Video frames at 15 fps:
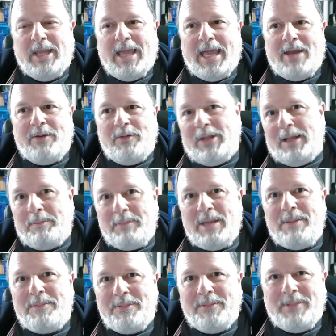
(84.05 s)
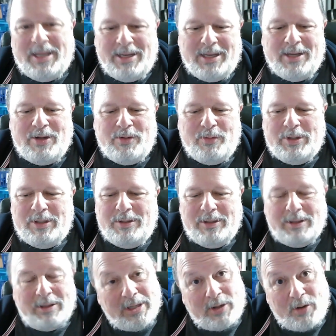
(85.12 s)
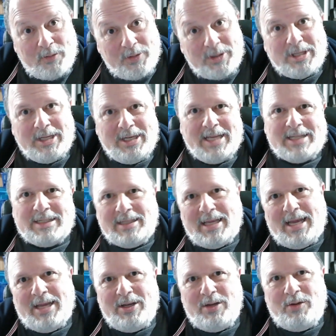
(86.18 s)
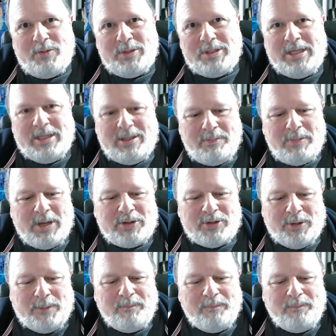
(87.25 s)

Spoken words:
and it would like beep, and then you would click over to the next slide and you would see the picture.